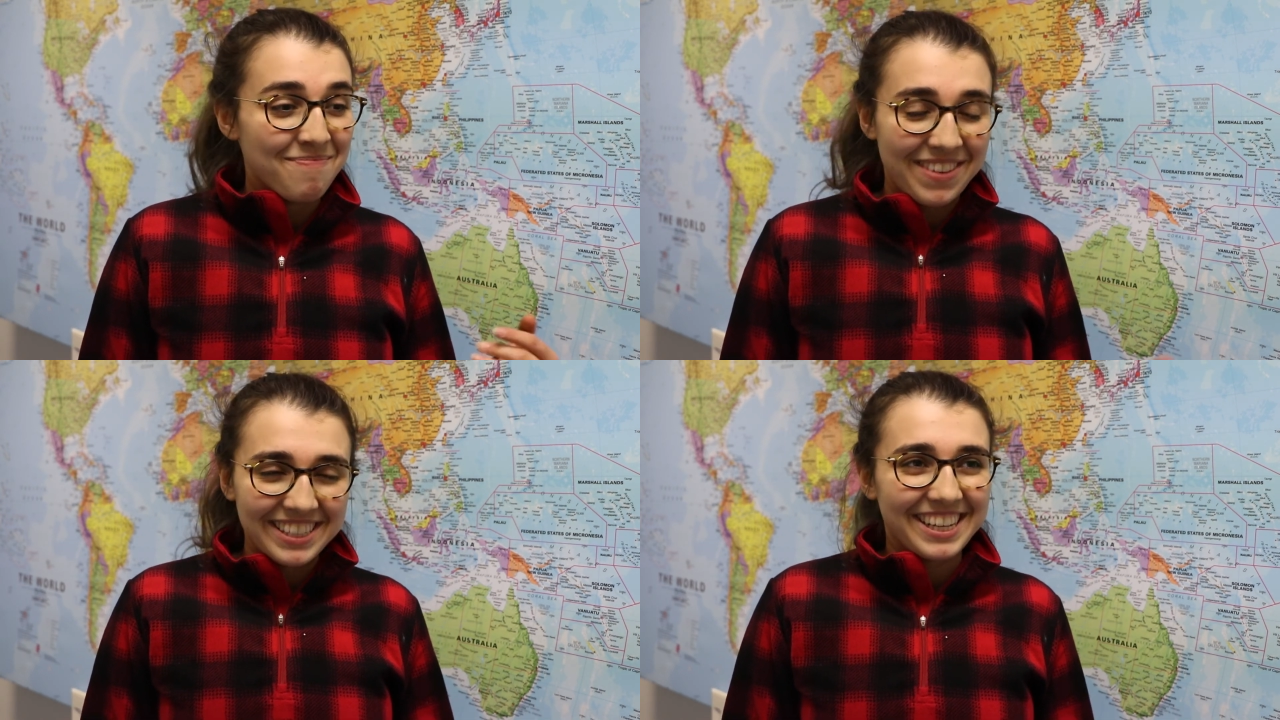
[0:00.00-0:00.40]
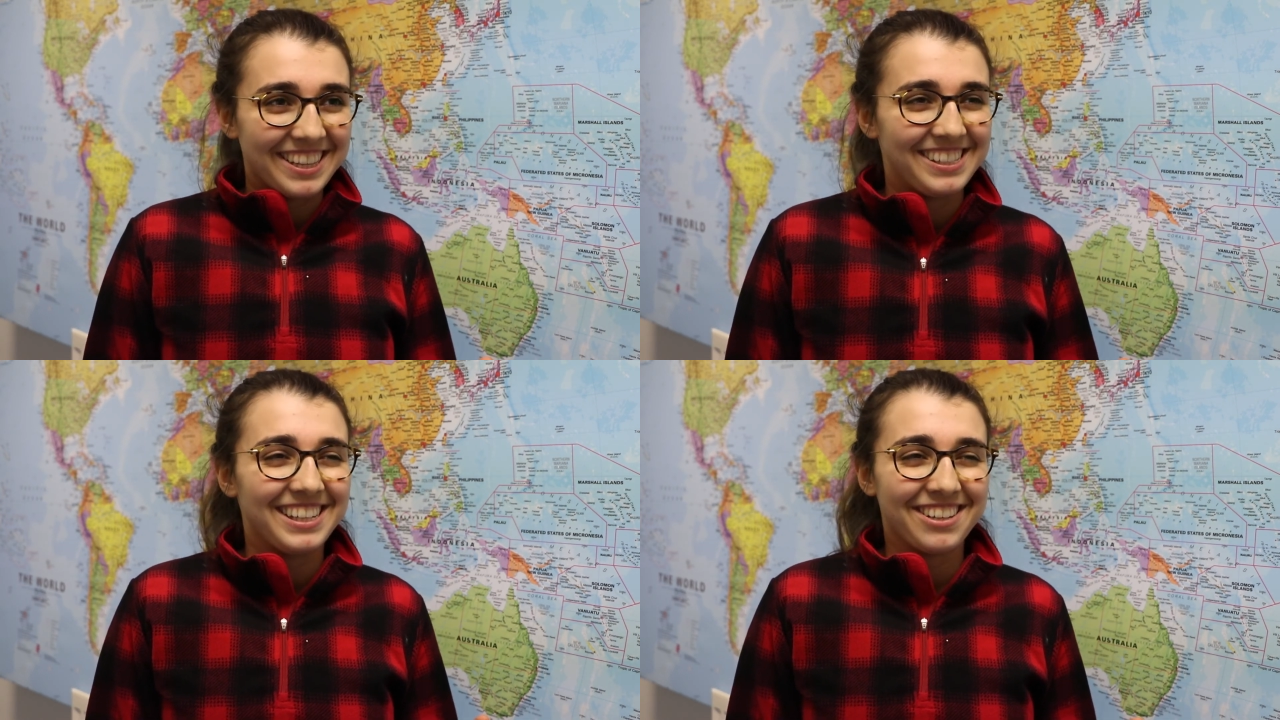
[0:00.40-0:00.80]
busy
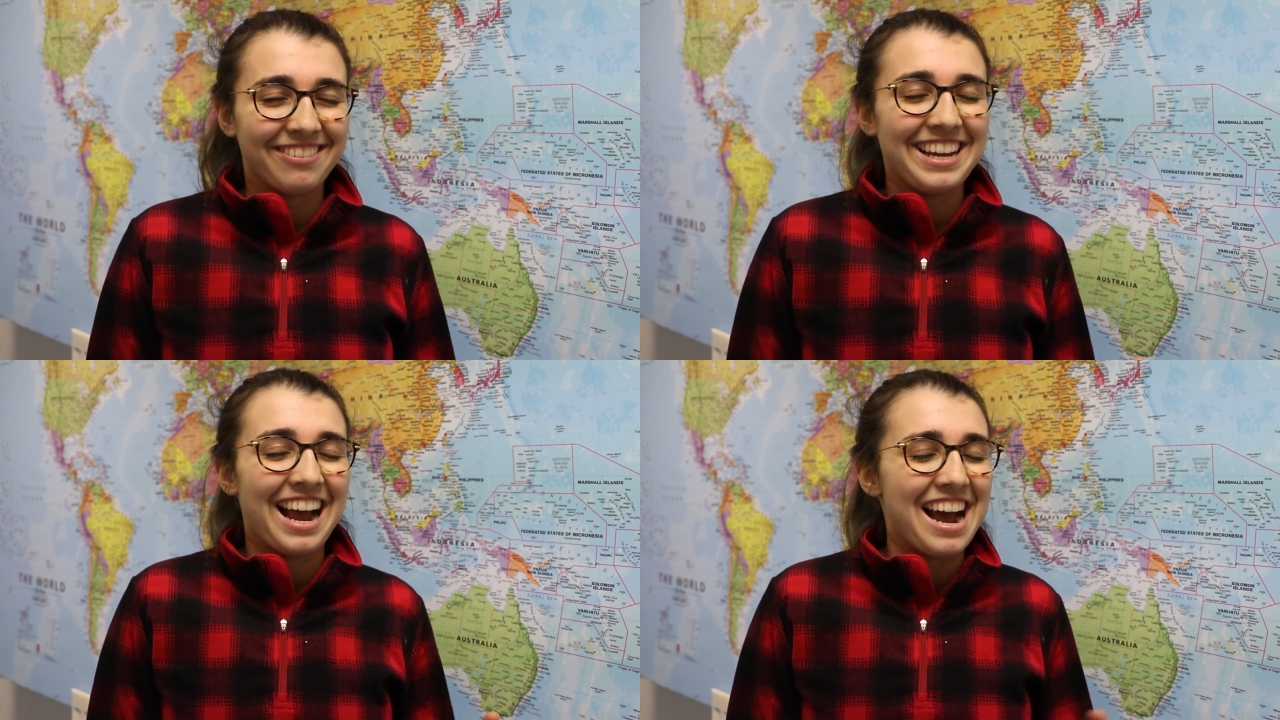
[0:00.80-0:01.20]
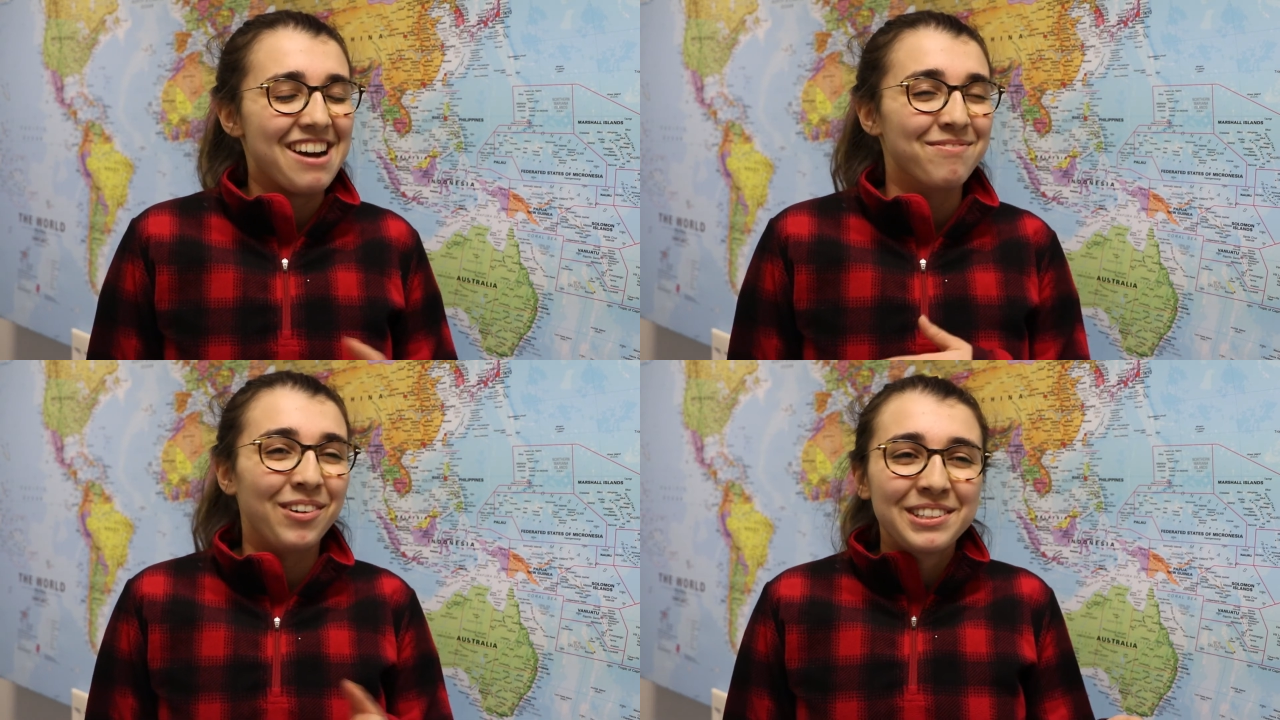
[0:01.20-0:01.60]
in the sense that we
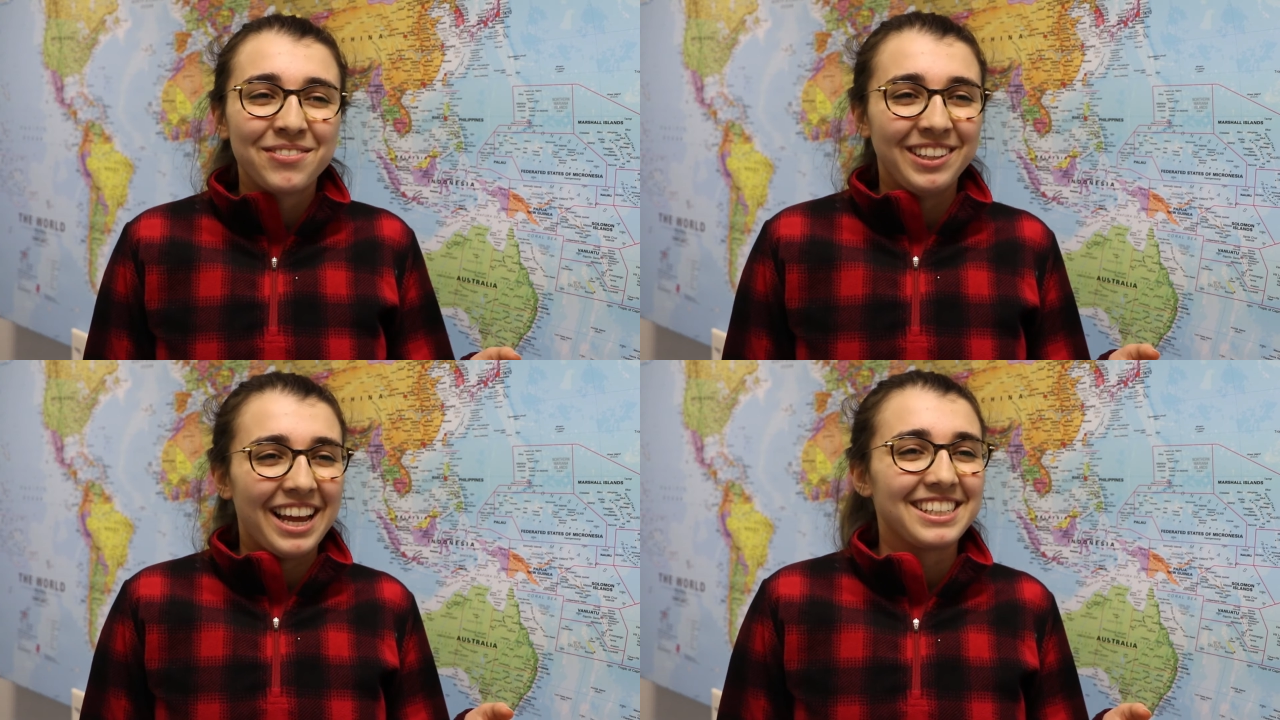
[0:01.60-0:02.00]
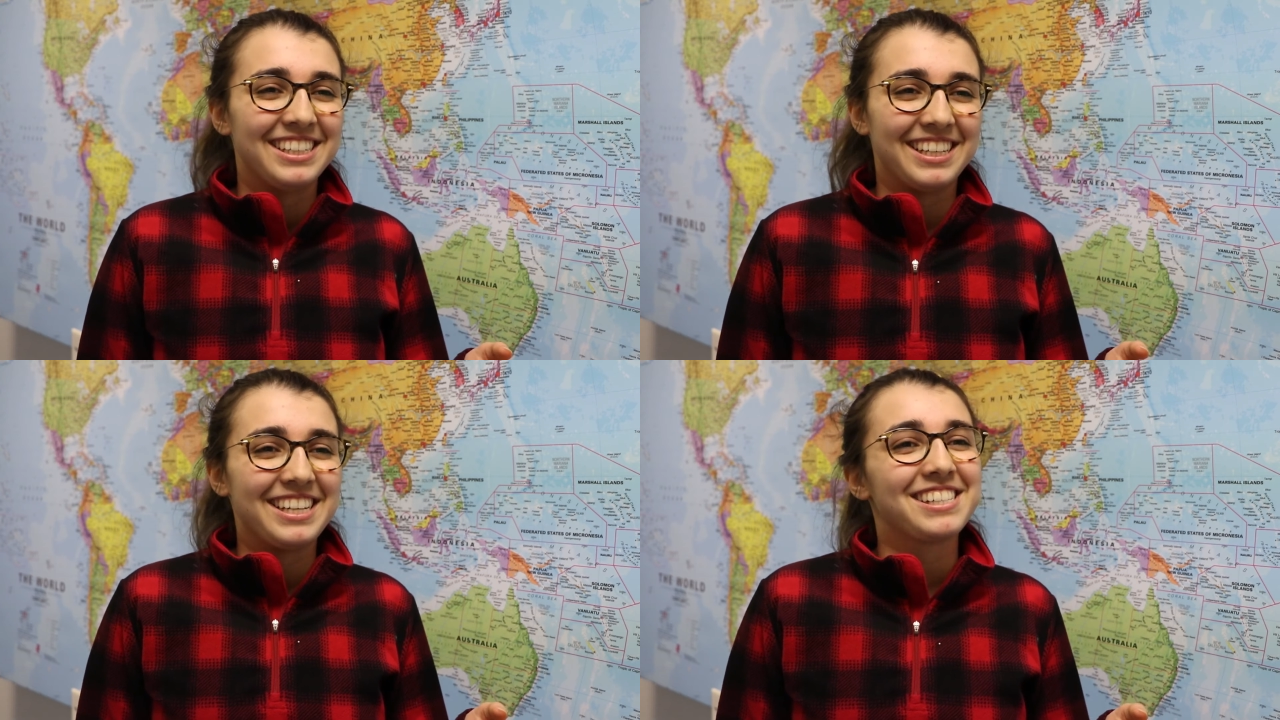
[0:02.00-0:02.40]
have multiple
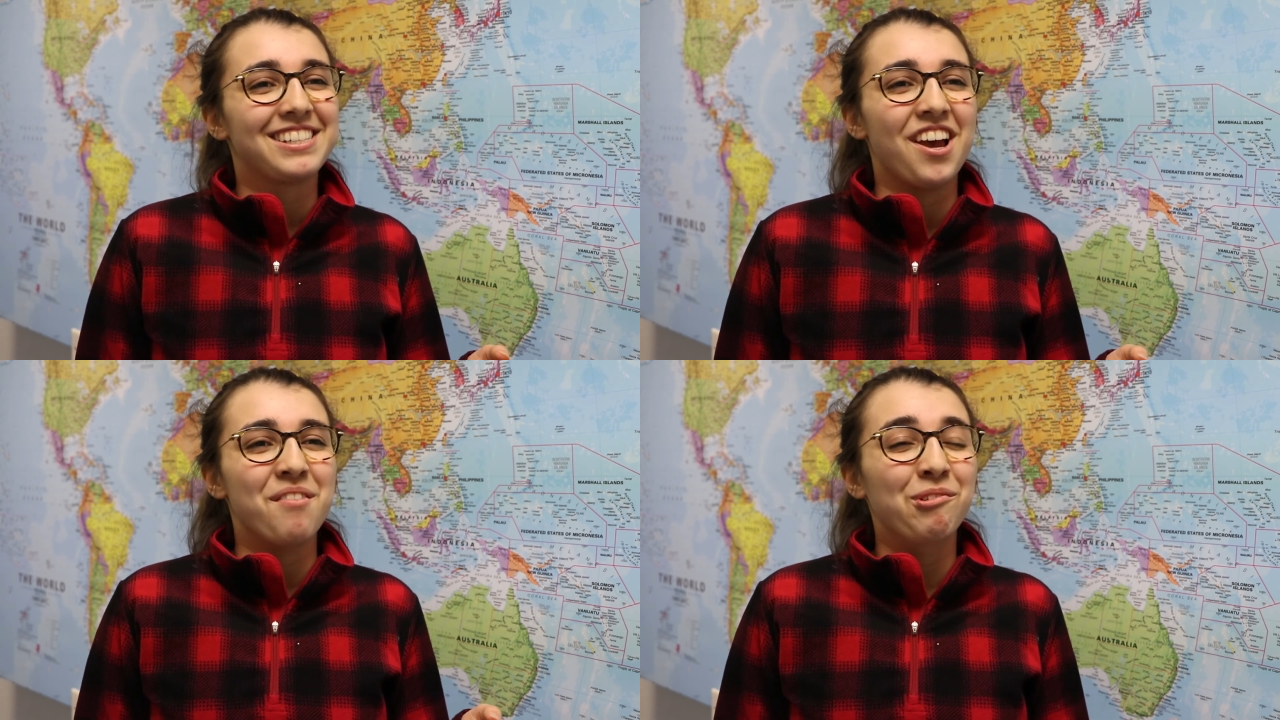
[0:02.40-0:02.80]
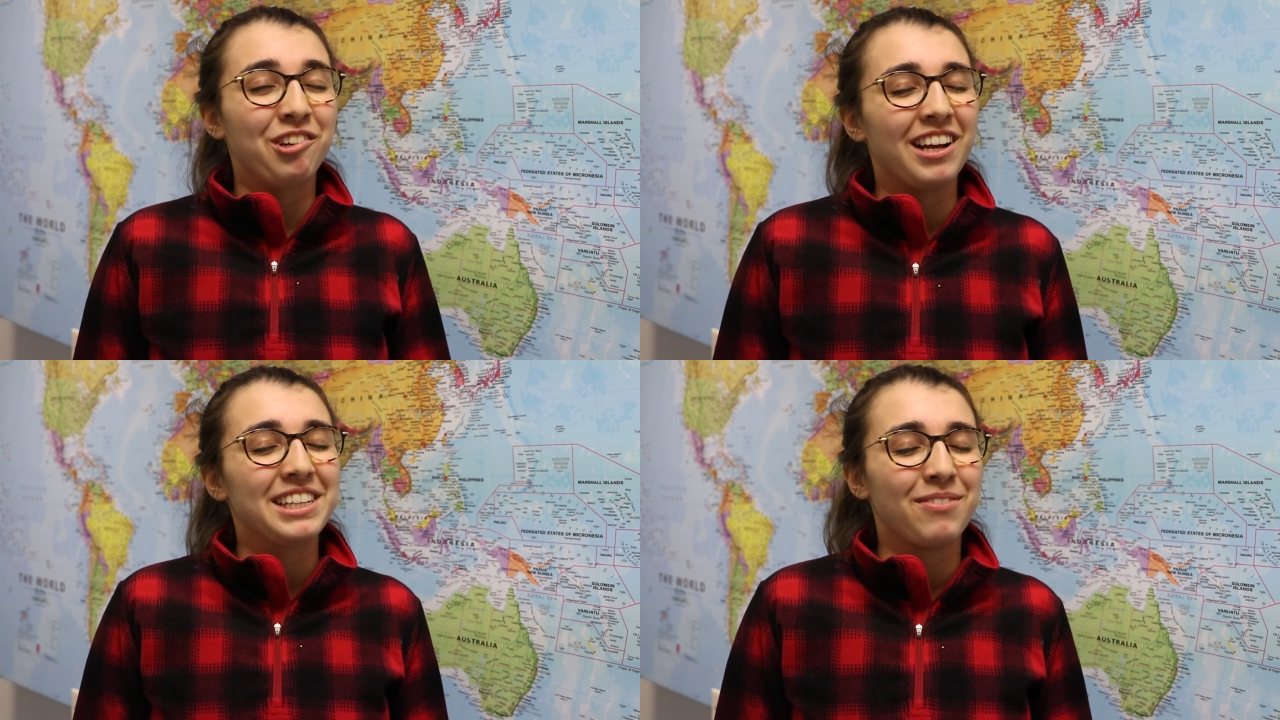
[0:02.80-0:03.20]
lectures each term
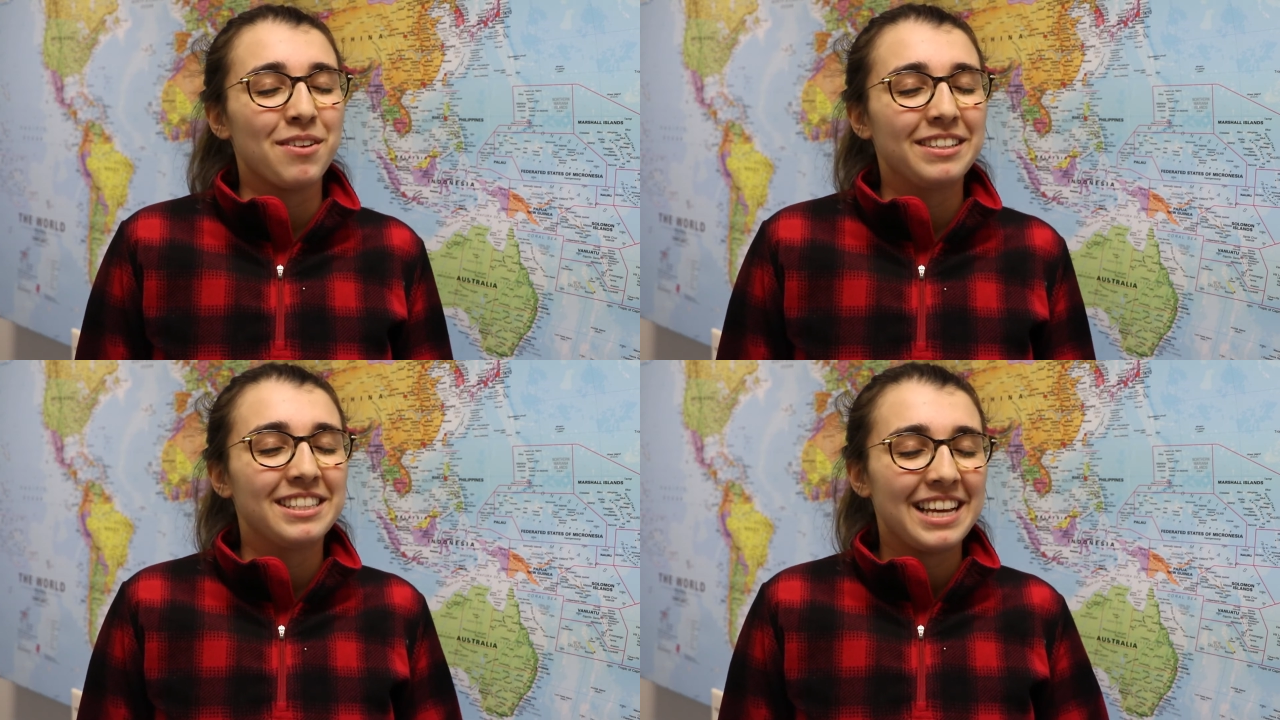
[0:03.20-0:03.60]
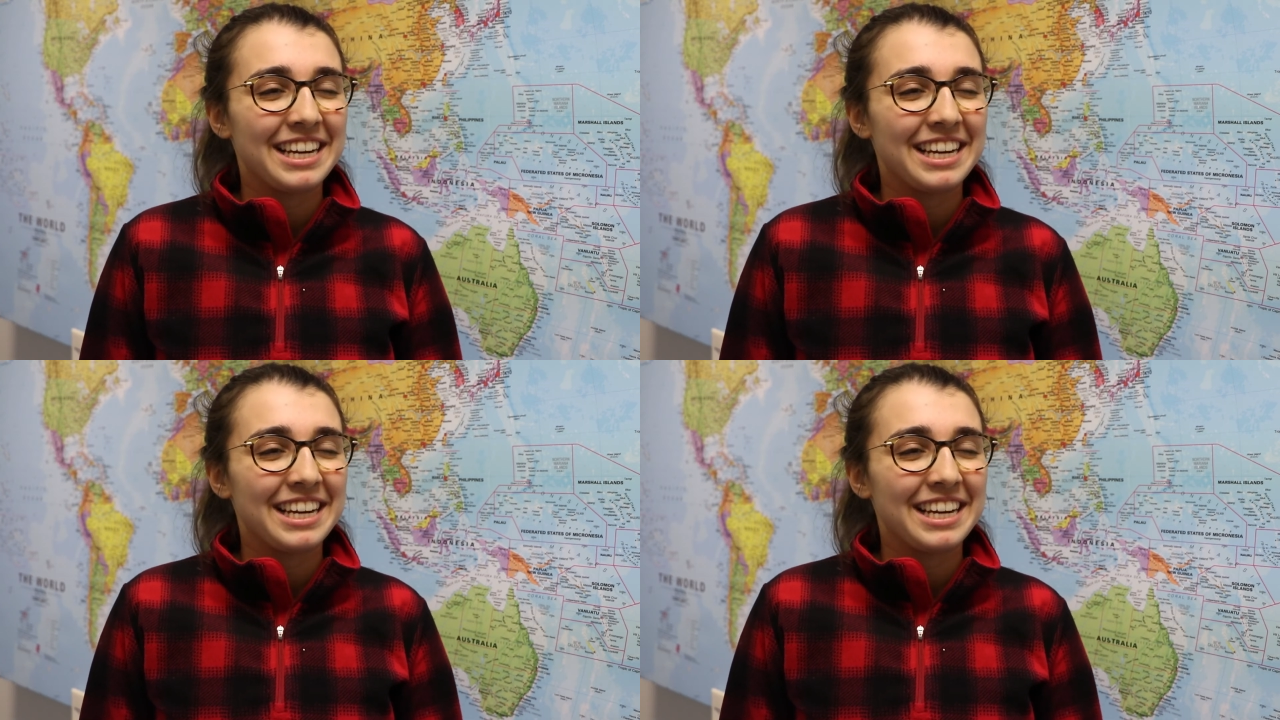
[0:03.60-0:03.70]
organised by Mrs.